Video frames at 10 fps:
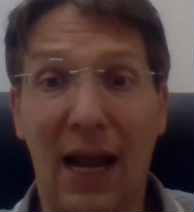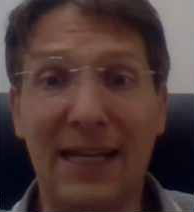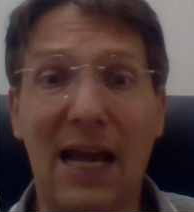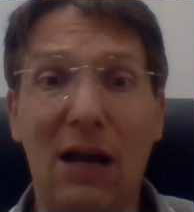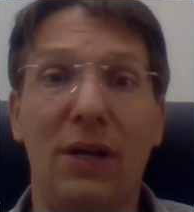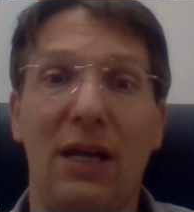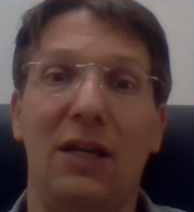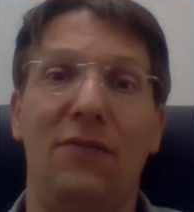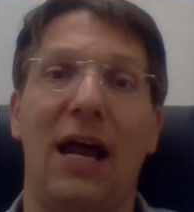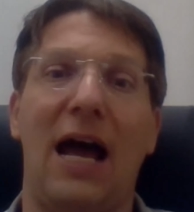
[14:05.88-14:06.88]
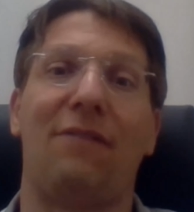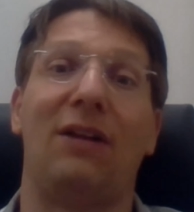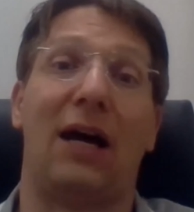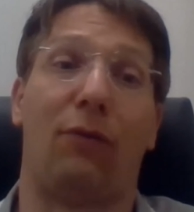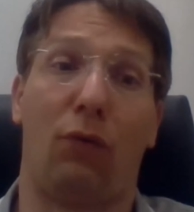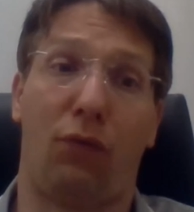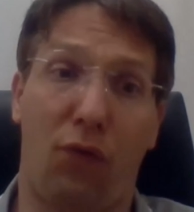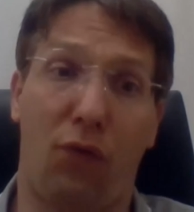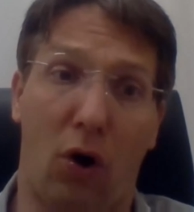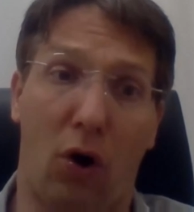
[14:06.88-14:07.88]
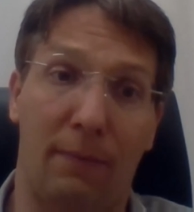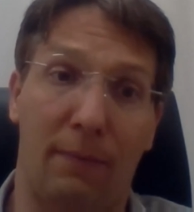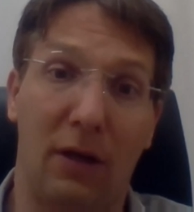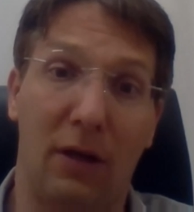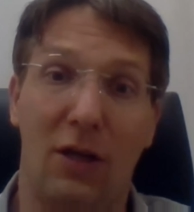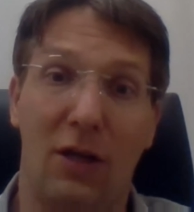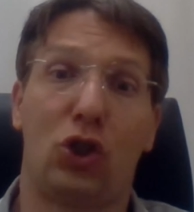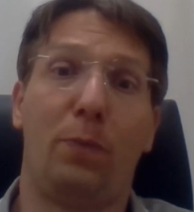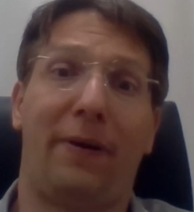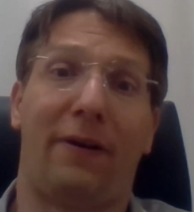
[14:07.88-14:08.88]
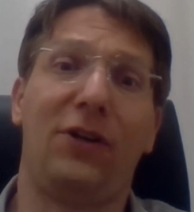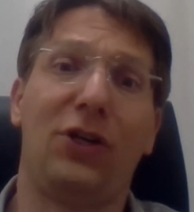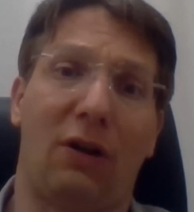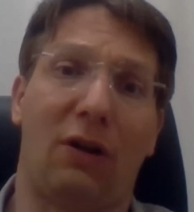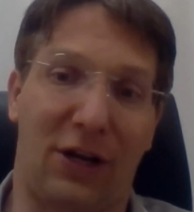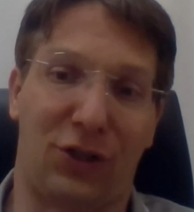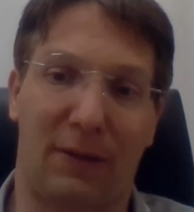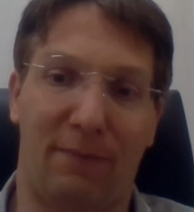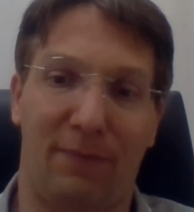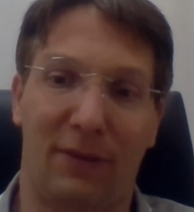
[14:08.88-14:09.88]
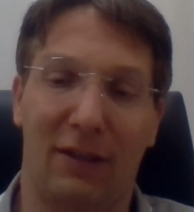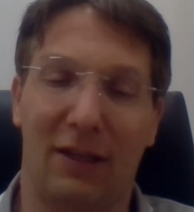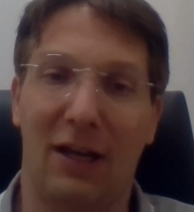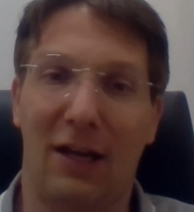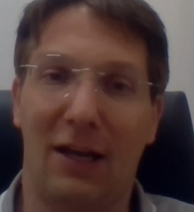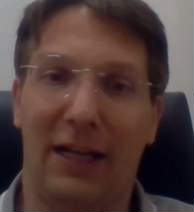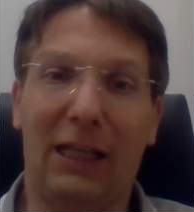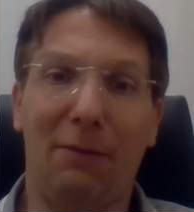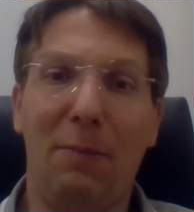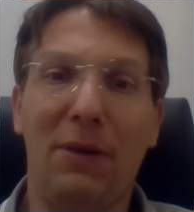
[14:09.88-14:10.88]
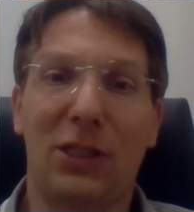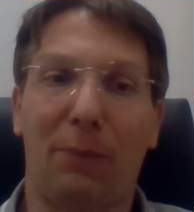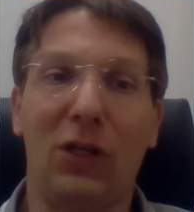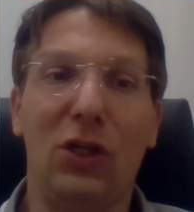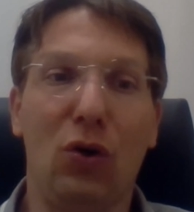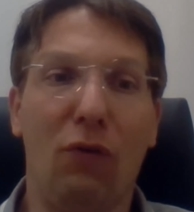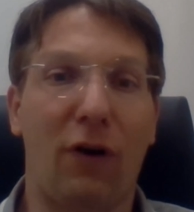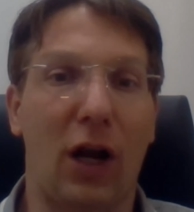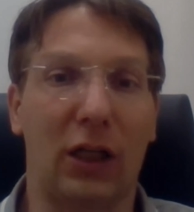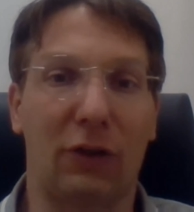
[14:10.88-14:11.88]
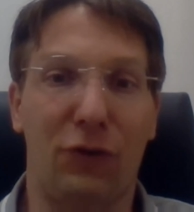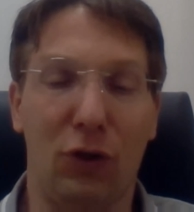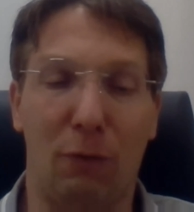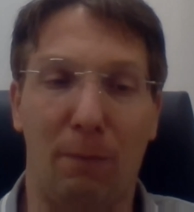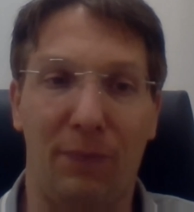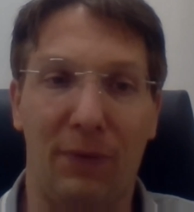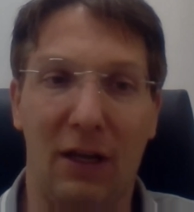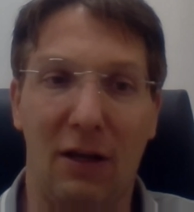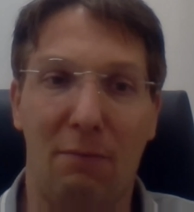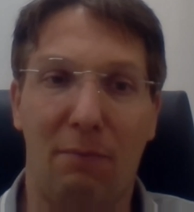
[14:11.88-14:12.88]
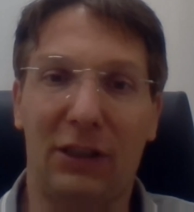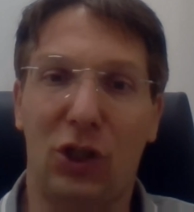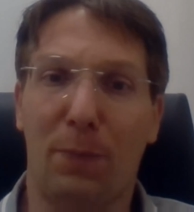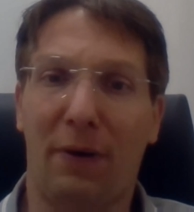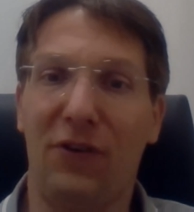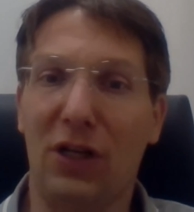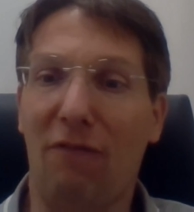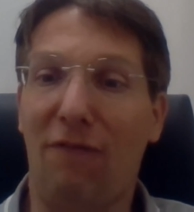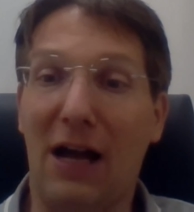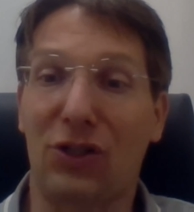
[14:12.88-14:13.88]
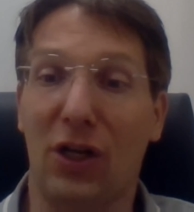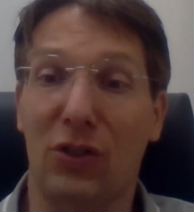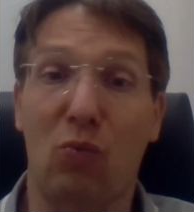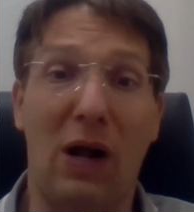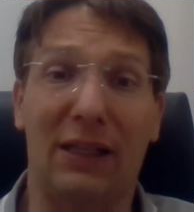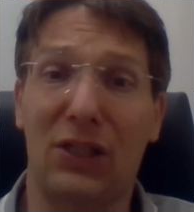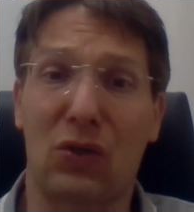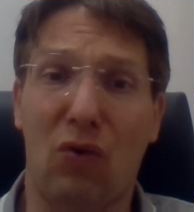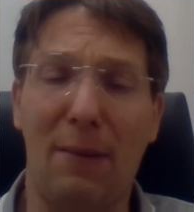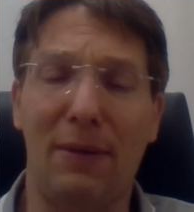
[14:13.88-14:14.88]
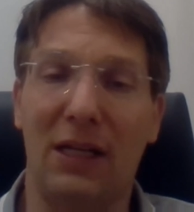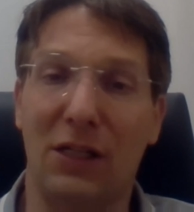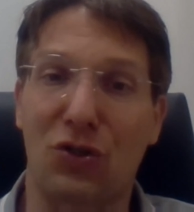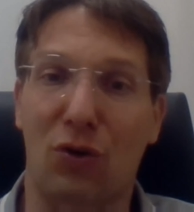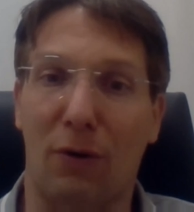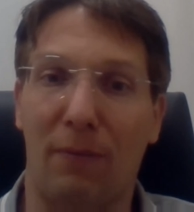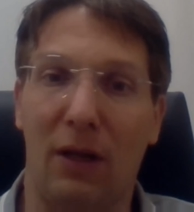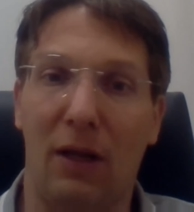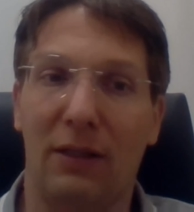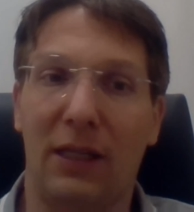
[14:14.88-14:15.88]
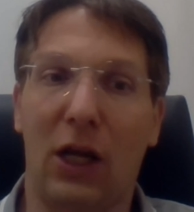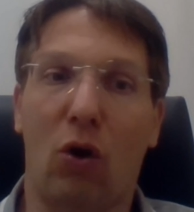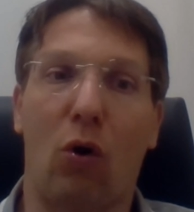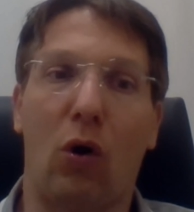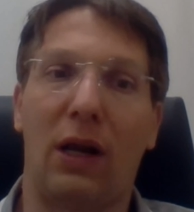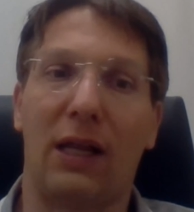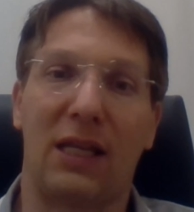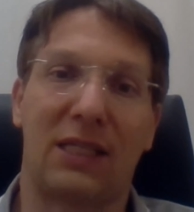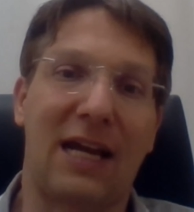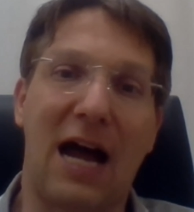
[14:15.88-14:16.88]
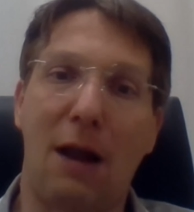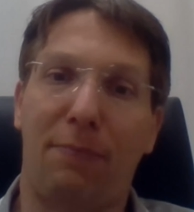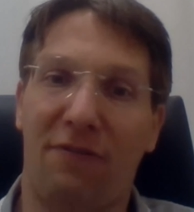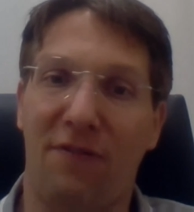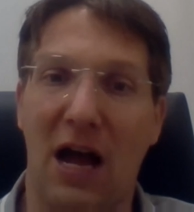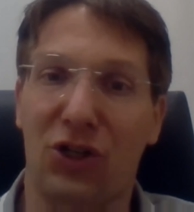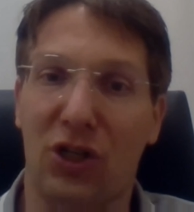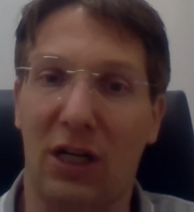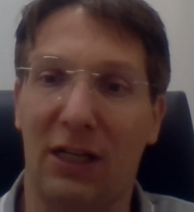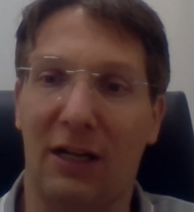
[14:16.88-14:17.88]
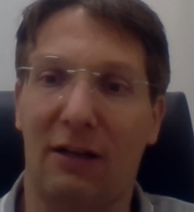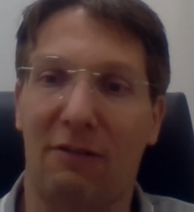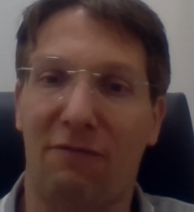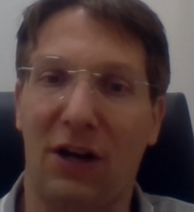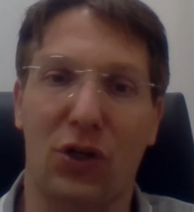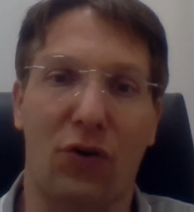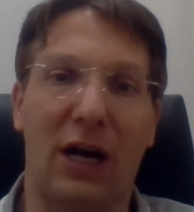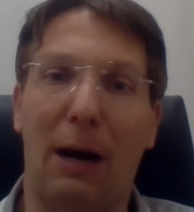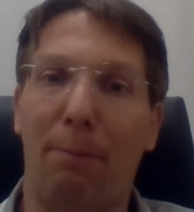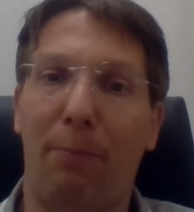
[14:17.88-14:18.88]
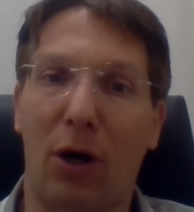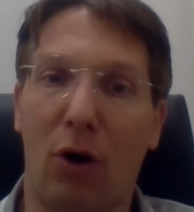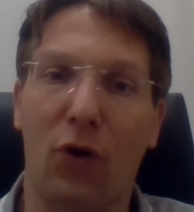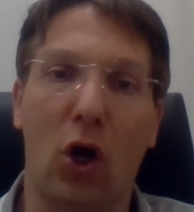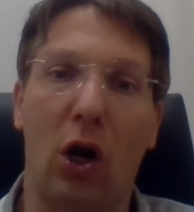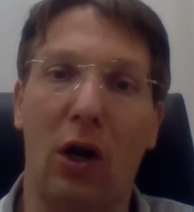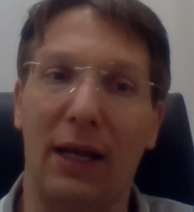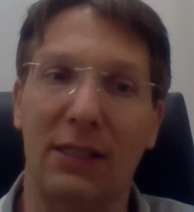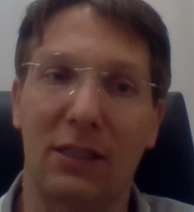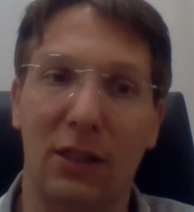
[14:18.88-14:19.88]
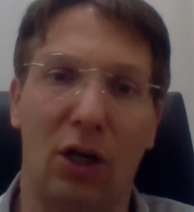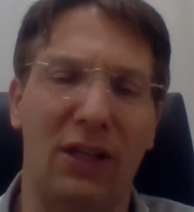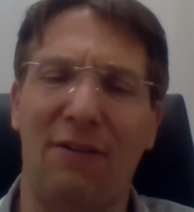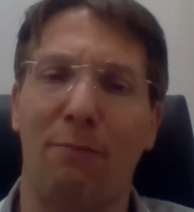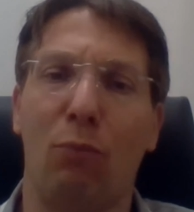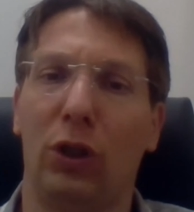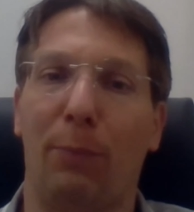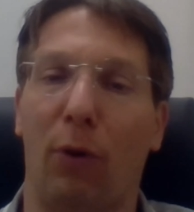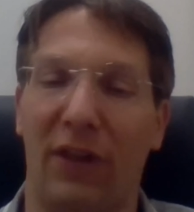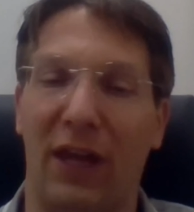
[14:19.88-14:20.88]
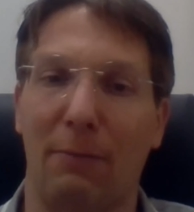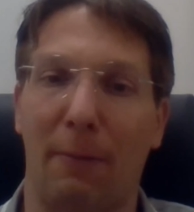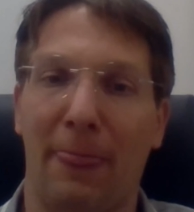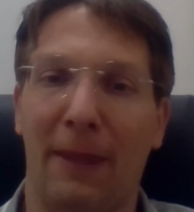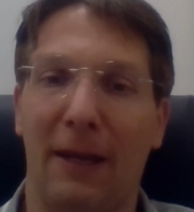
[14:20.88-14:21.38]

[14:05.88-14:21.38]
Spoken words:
And then we even have a level 4, superficial fascia. That may be something new for a lot of you, but the superficial fascia is well described in literature. They call the Scarpa fascia, the fascia of Camper, of Collins, they have multiple names.